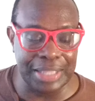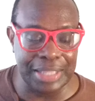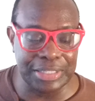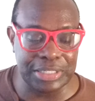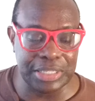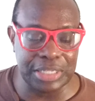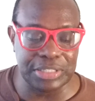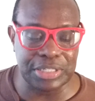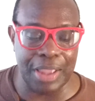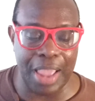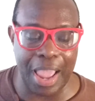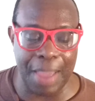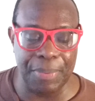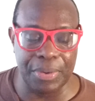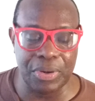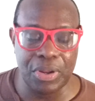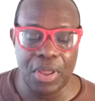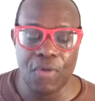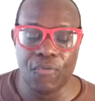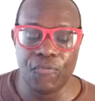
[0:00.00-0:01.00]
incidents had
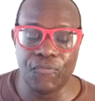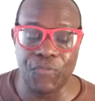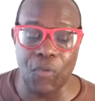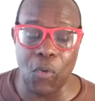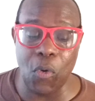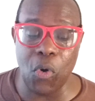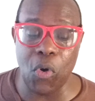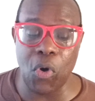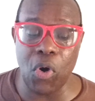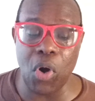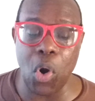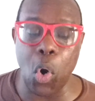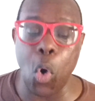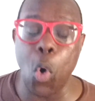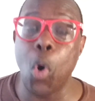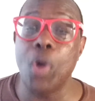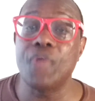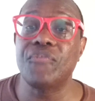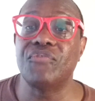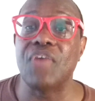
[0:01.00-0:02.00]
happened 4
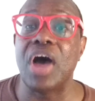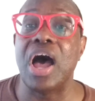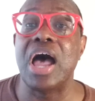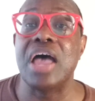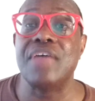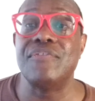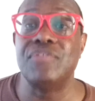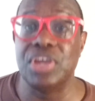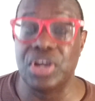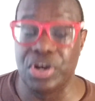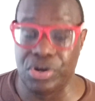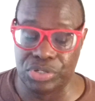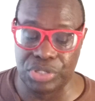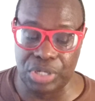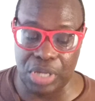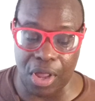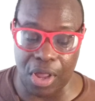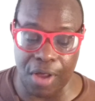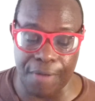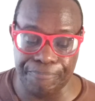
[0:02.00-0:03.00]
or 5 years
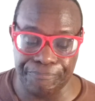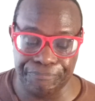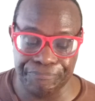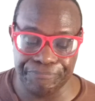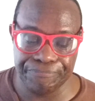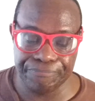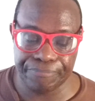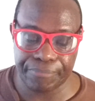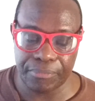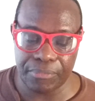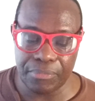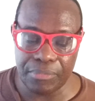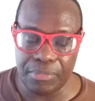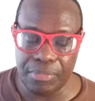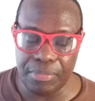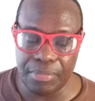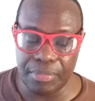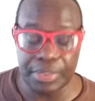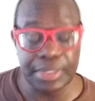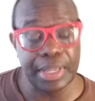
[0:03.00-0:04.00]
ago.
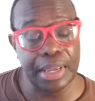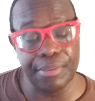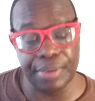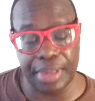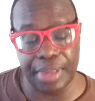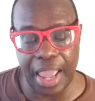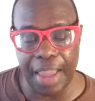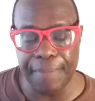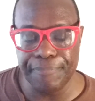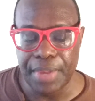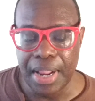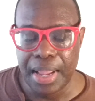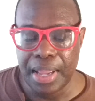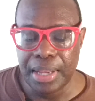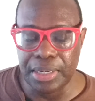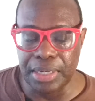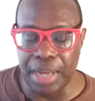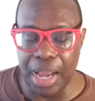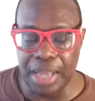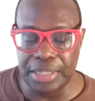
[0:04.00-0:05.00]
Okay.
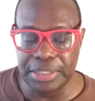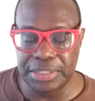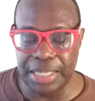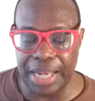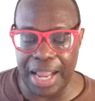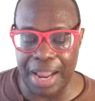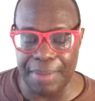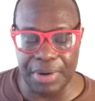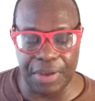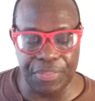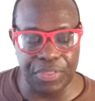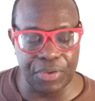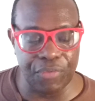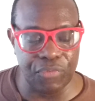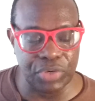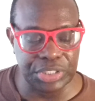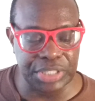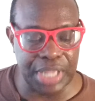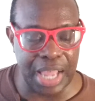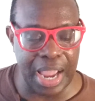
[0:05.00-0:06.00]
Dunn said Abernathy
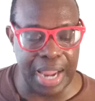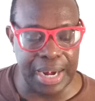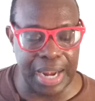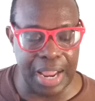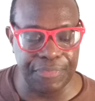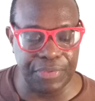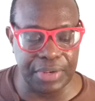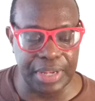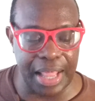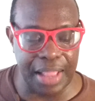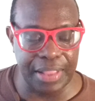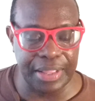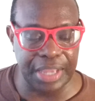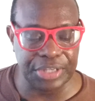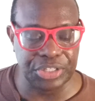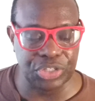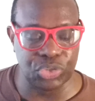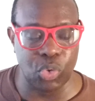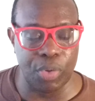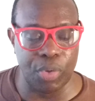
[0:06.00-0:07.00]
resigned after the
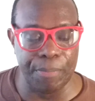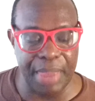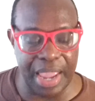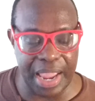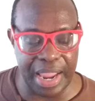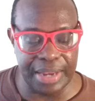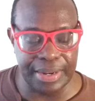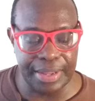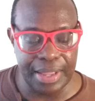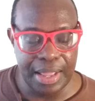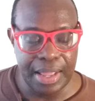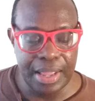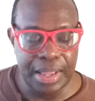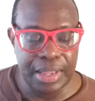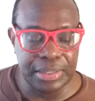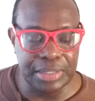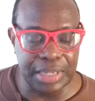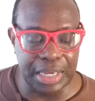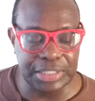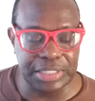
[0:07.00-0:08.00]
allegations were made.
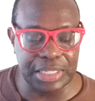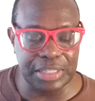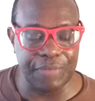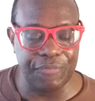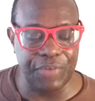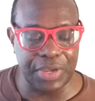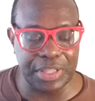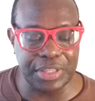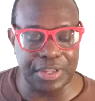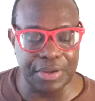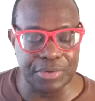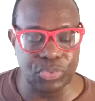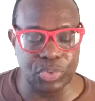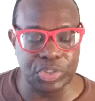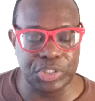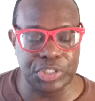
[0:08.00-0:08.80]
Dunn said the victims